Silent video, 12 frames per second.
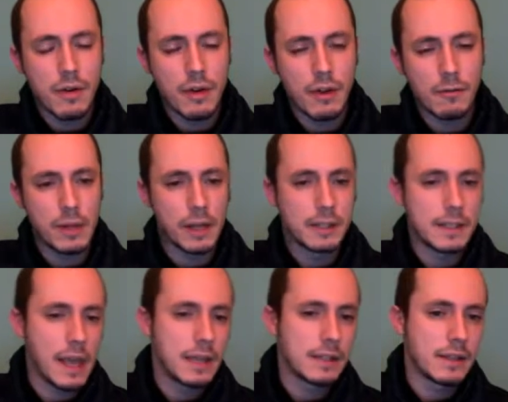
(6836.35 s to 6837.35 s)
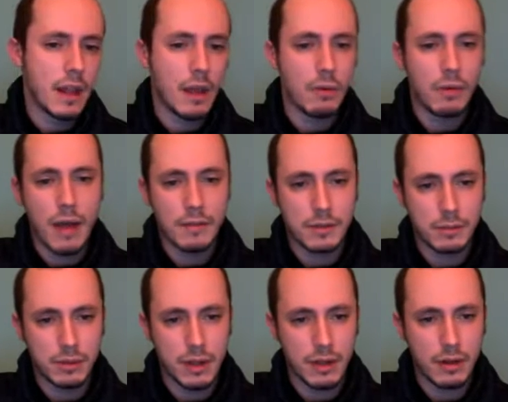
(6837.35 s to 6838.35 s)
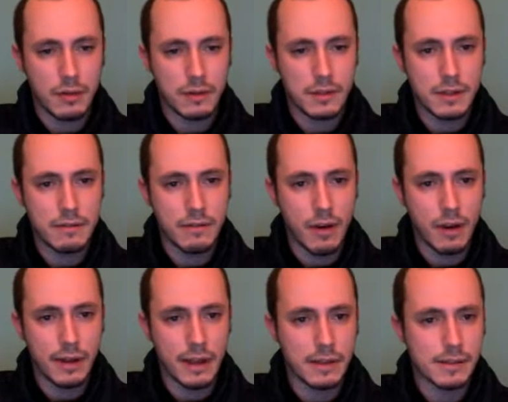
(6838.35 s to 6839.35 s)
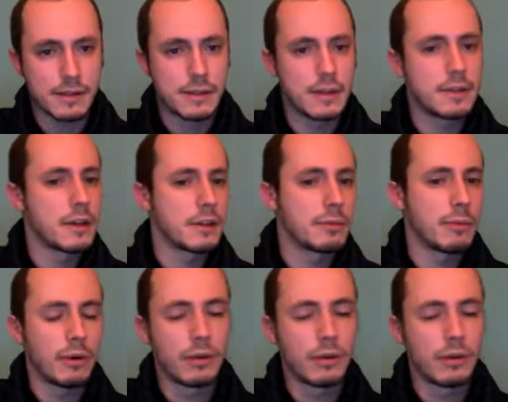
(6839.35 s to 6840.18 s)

If black takes, then I will have some play along the c file against the c6 pawn.